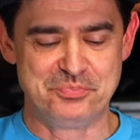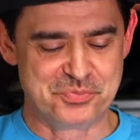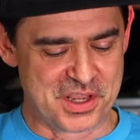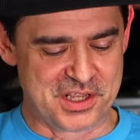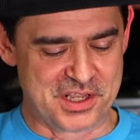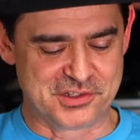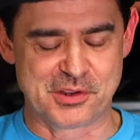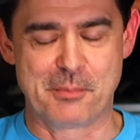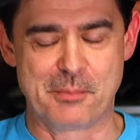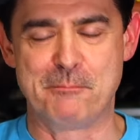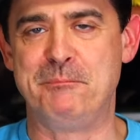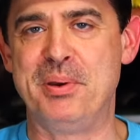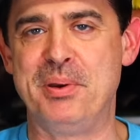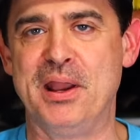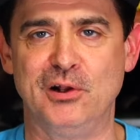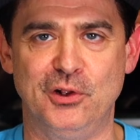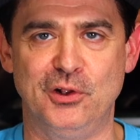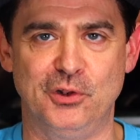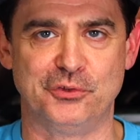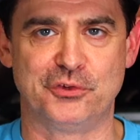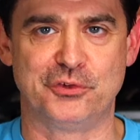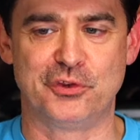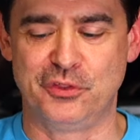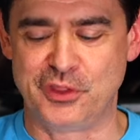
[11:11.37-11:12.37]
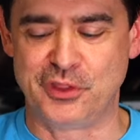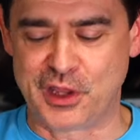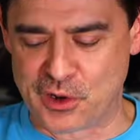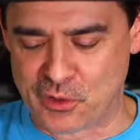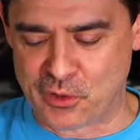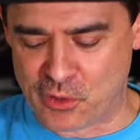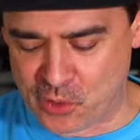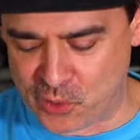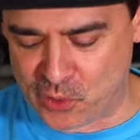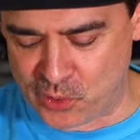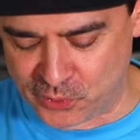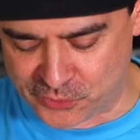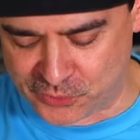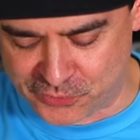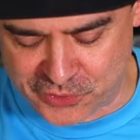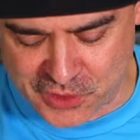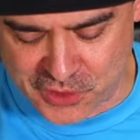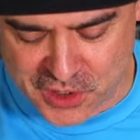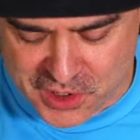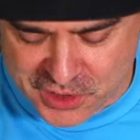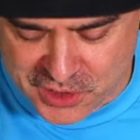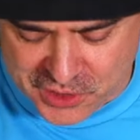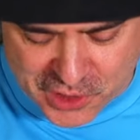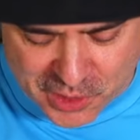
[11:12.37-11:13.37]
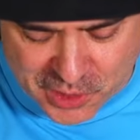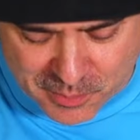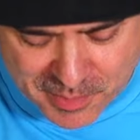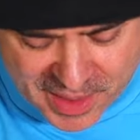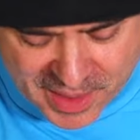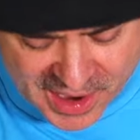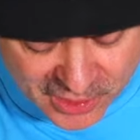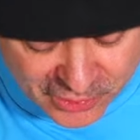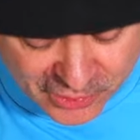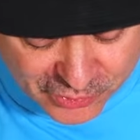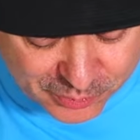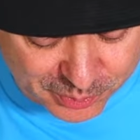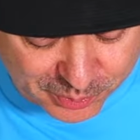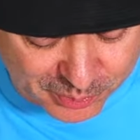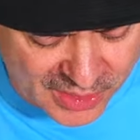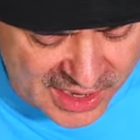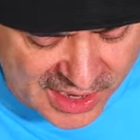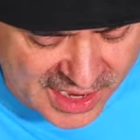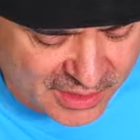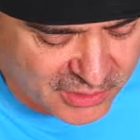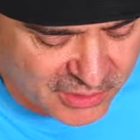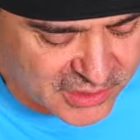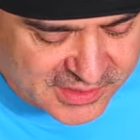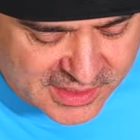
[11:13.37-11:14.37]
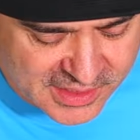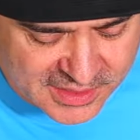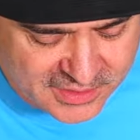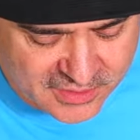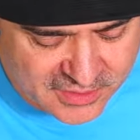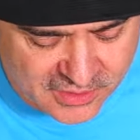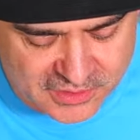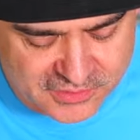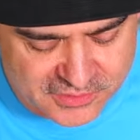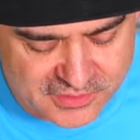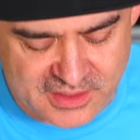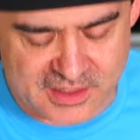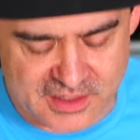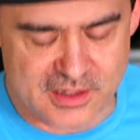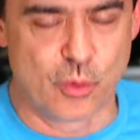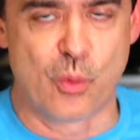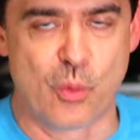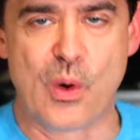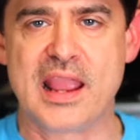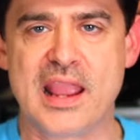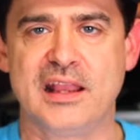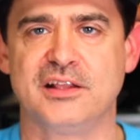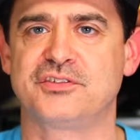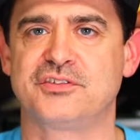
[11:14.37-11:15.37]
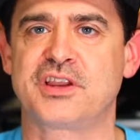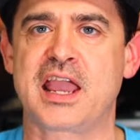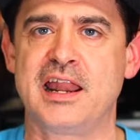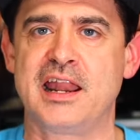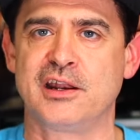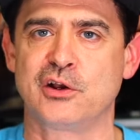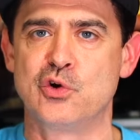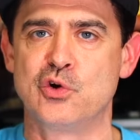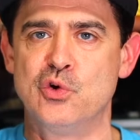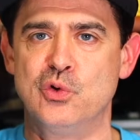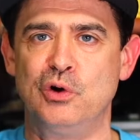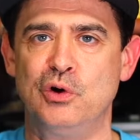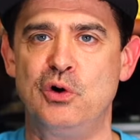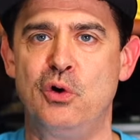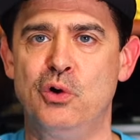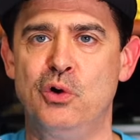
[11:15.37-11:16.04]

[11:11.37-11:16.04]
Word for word: it's a belt that holds your bear spray. Well, you know, it's, in a way it's kind of cool.